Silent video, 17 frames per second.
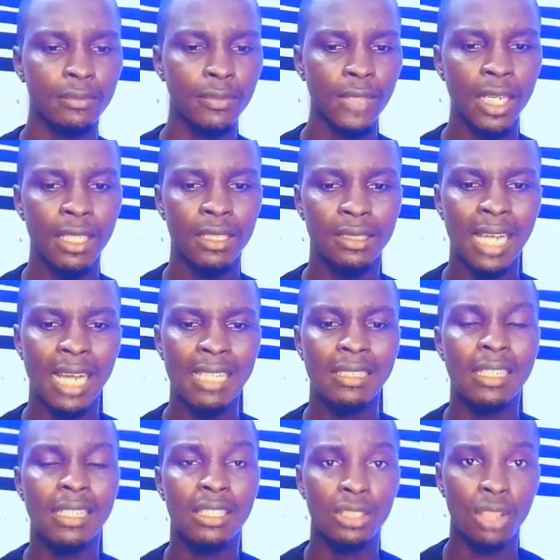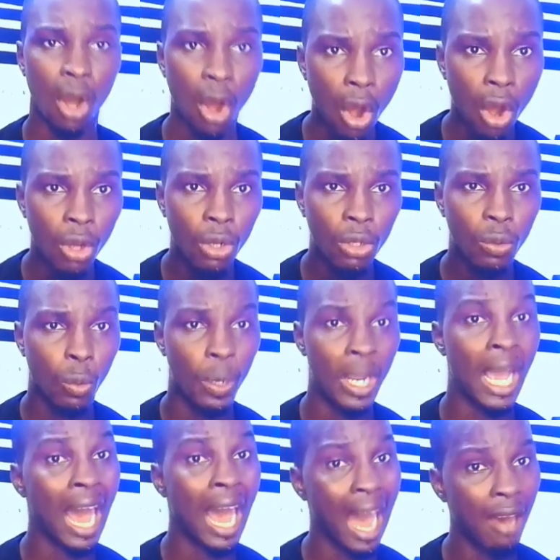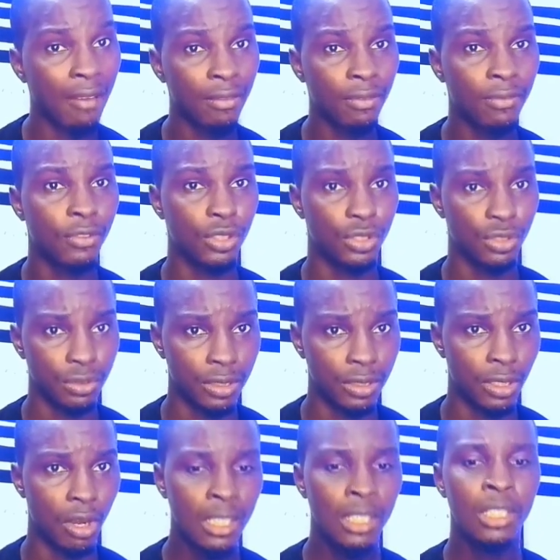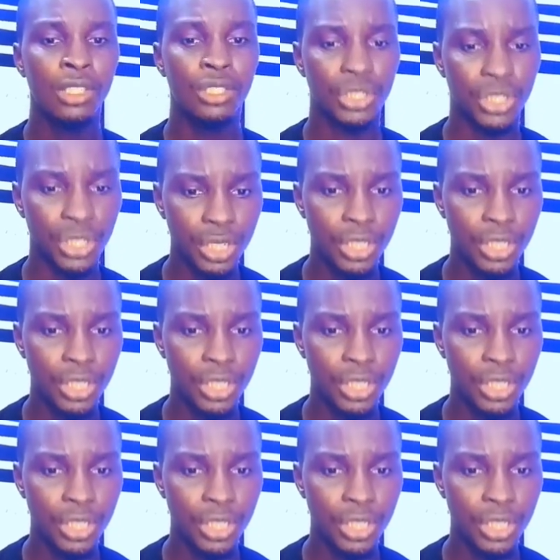that is all we have for today. You need